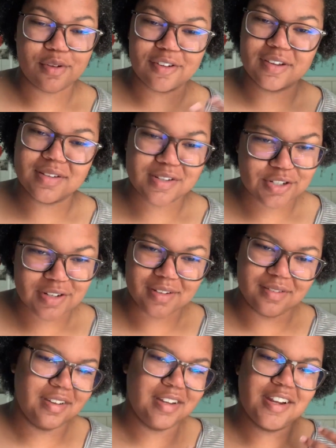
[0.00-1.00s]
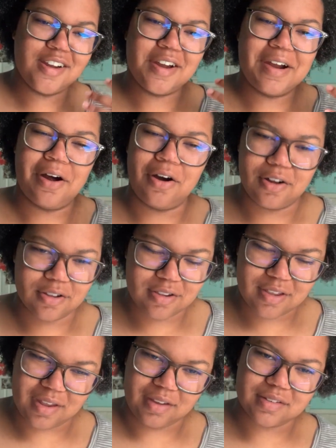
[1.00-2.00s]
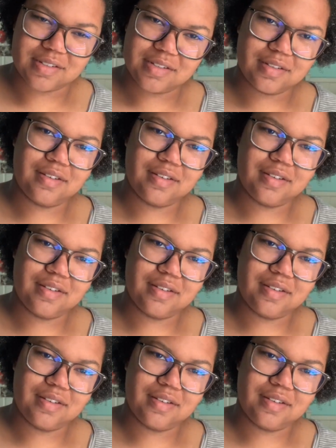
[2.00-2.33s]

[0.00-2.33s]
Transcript: condition, all the things.